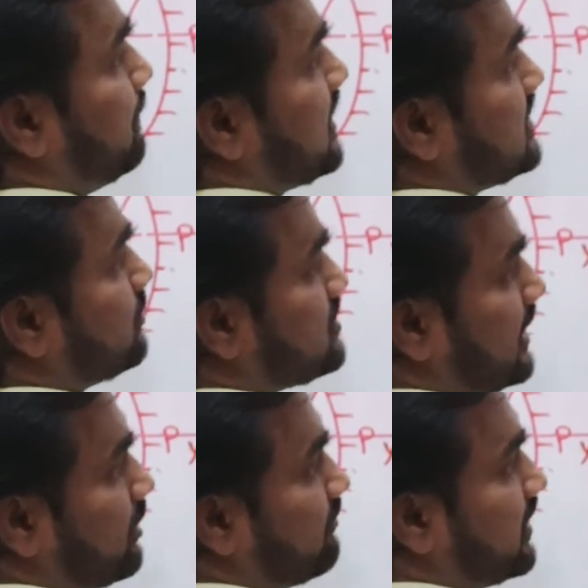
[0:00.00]
passing through
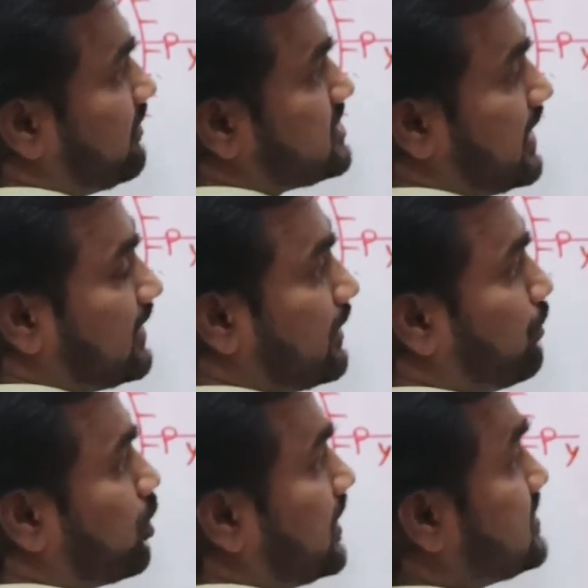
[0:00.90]
center of curvature and the
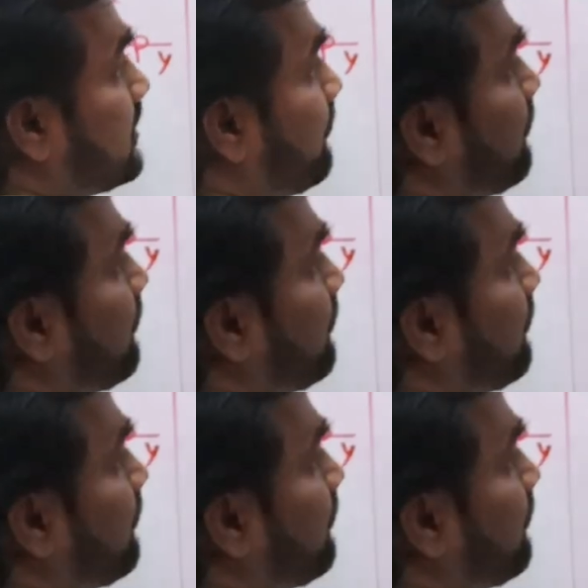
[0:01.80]
pole is